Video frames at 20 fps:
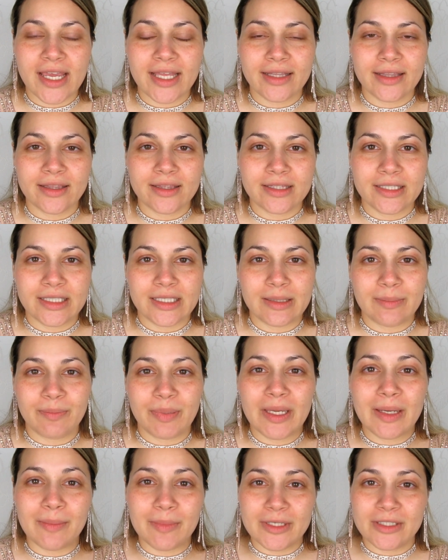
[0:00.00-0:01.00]
and the
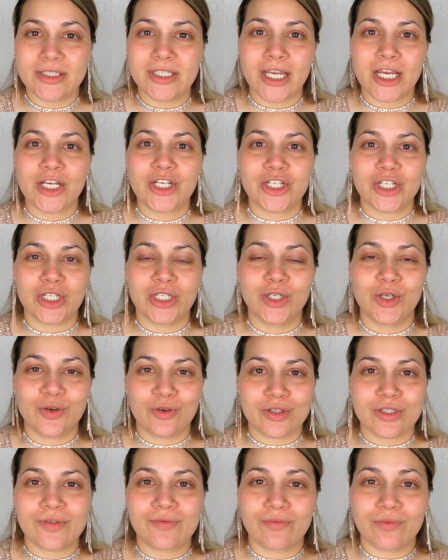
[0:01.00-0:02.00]
pigmentation
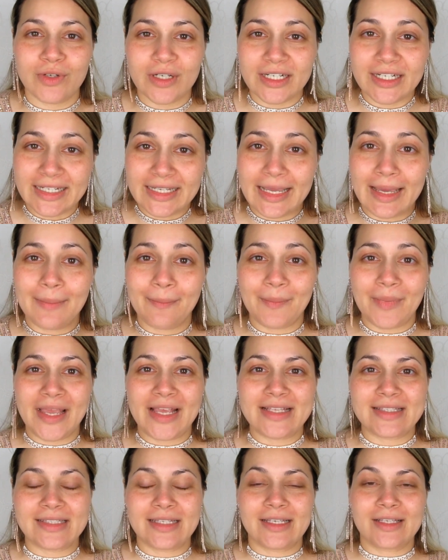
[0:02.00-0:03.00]
looks really
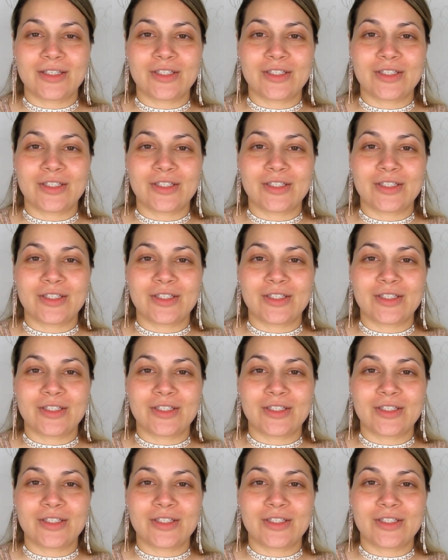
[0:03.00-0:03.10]
amazing.